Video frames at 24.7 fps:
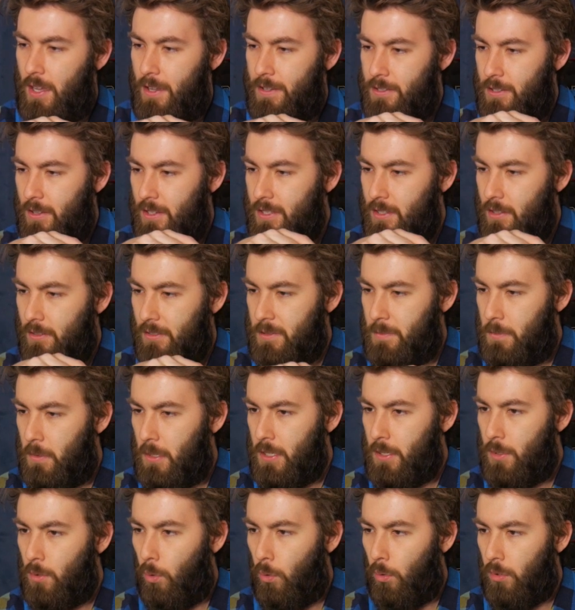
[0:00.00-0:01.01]
So this looks
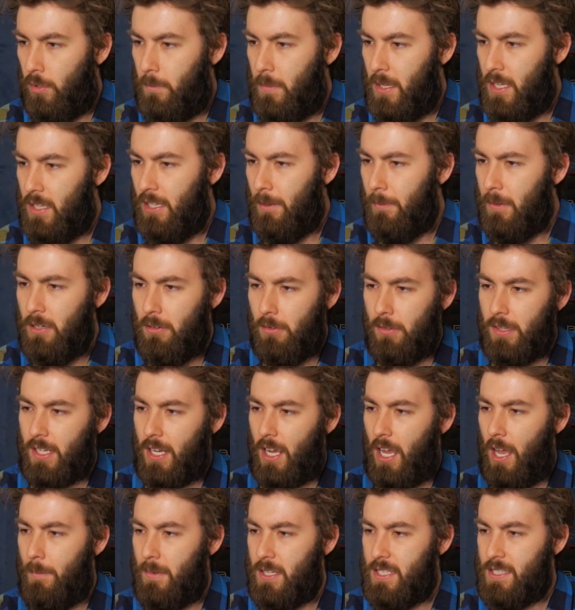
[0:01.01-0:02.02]
pretty cool to me. Let me know in the
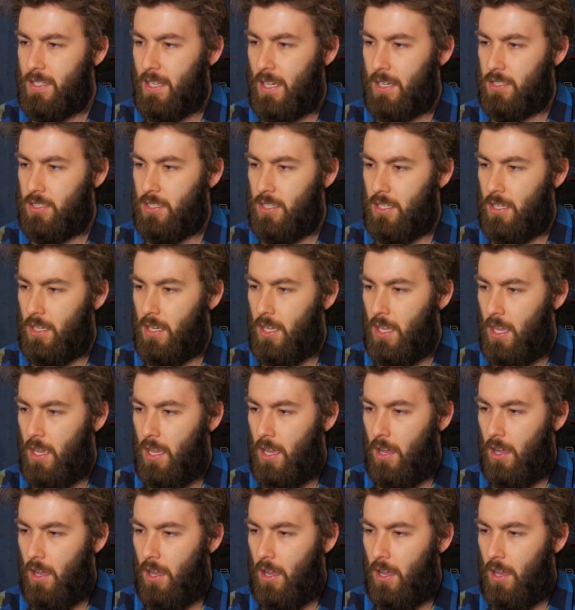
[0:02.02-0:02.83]
comment section,